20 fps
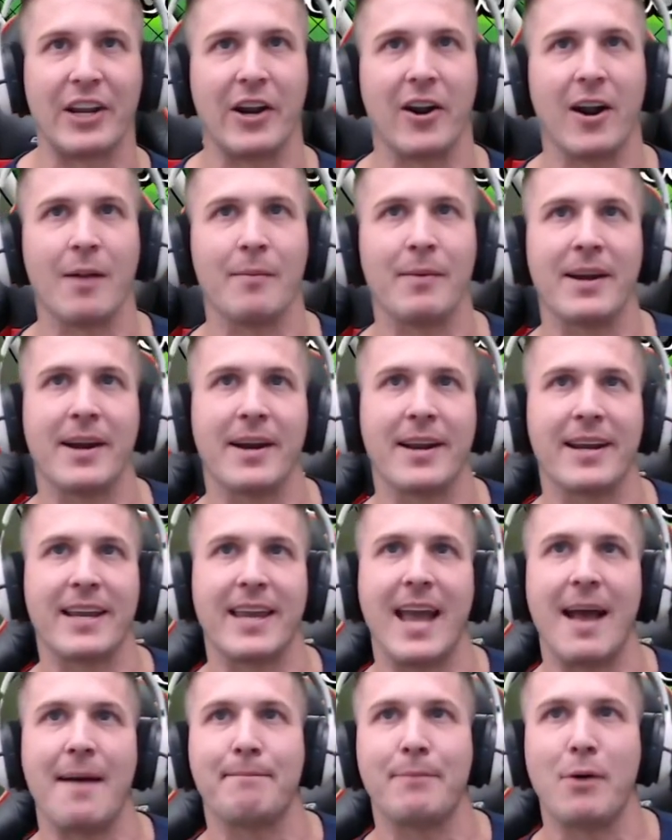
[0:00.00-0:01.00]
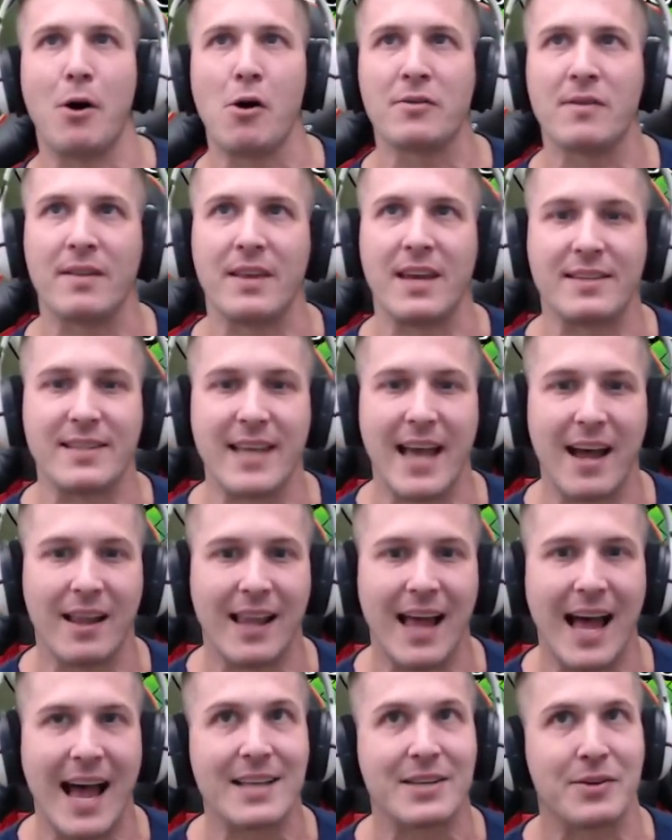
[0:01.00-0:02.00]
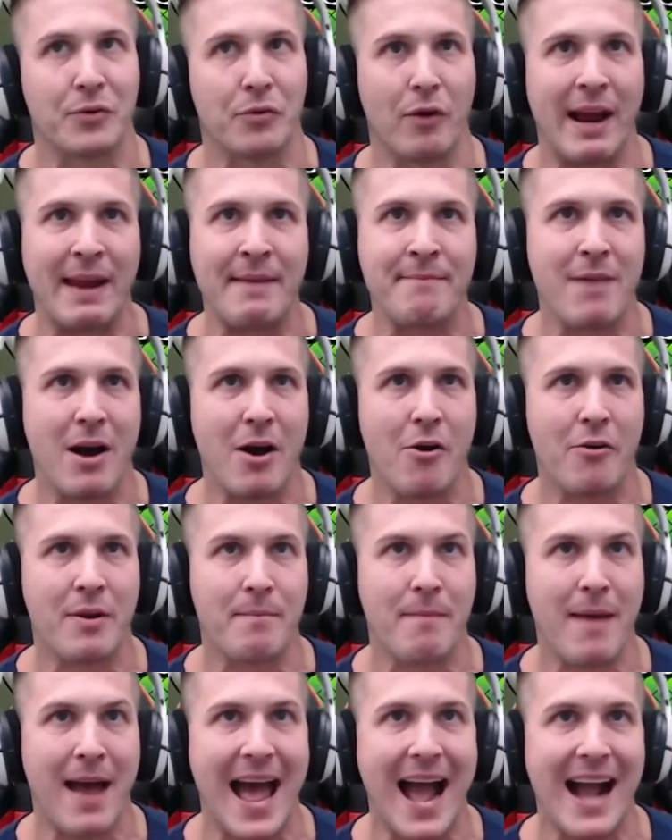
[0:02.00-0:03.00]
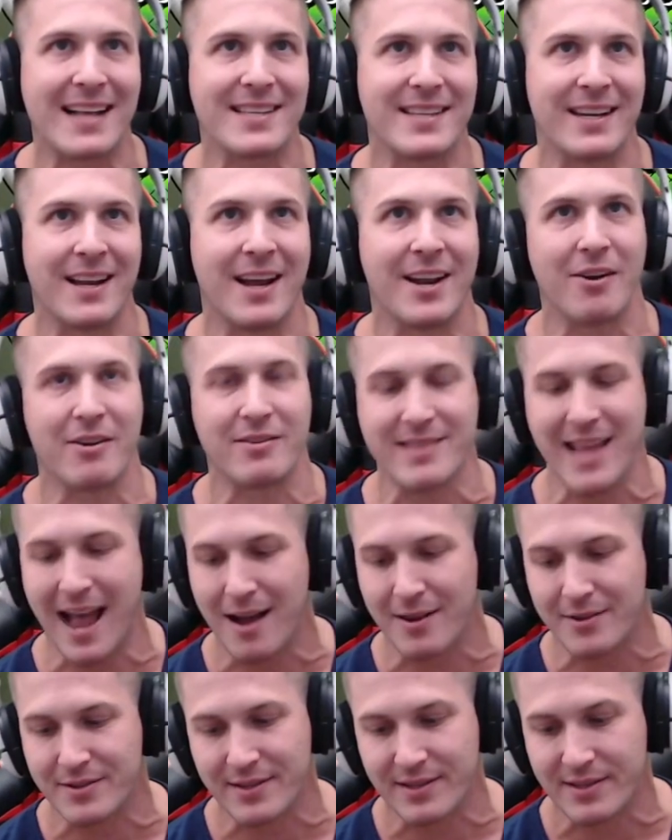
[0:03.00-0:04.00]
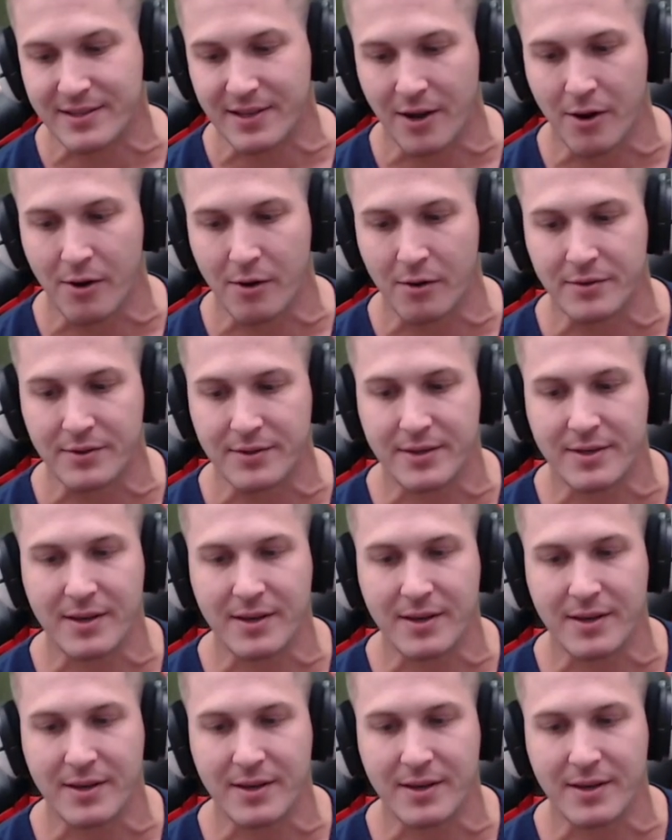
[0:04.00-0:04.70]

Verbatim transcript: Herman gonna get both of these allies rainbowed max and under 1,000 stones.